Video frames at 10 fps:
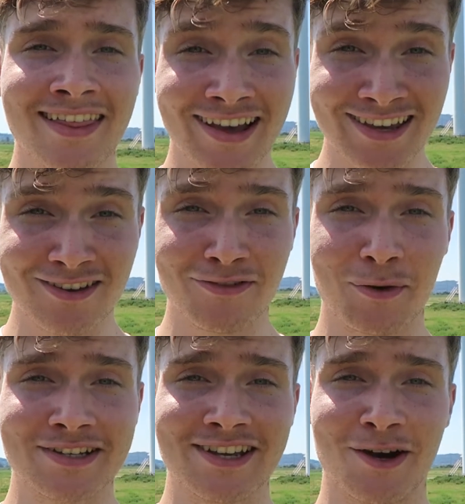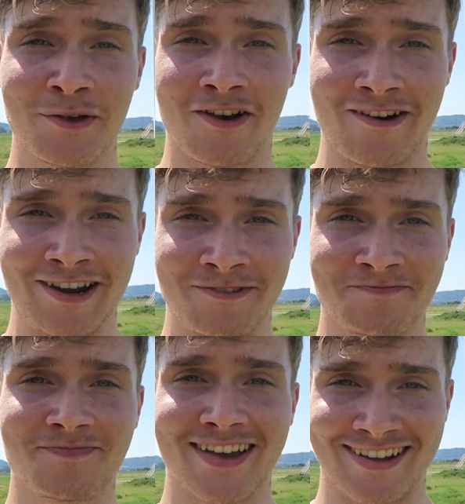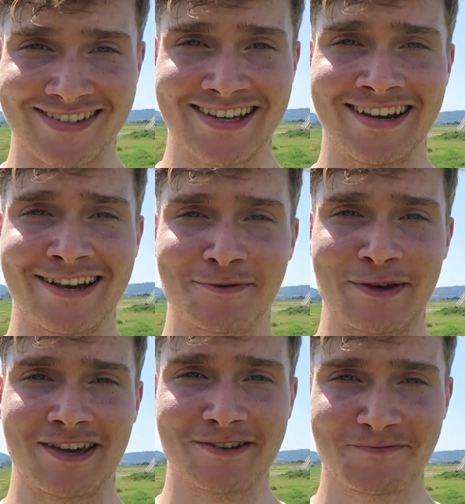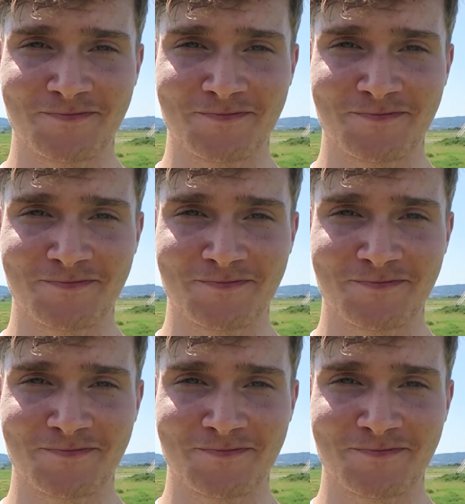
Thank you for watching Going Green, and I'll see you next week.